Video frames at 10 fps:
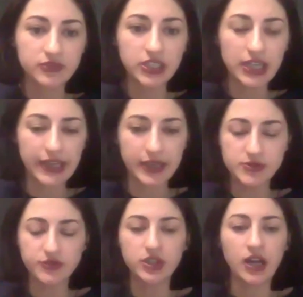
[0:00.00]
of the
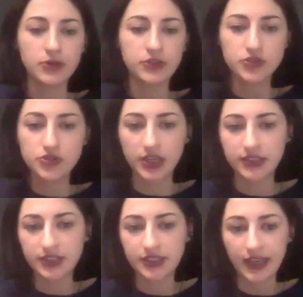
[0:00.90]
claims for carbon
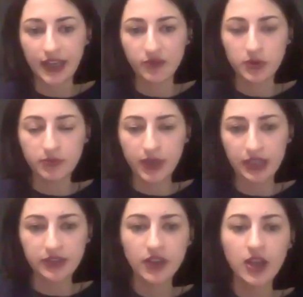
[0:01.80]
neutrality that have been
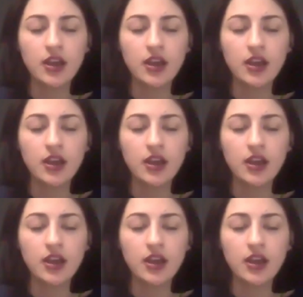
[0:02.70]
made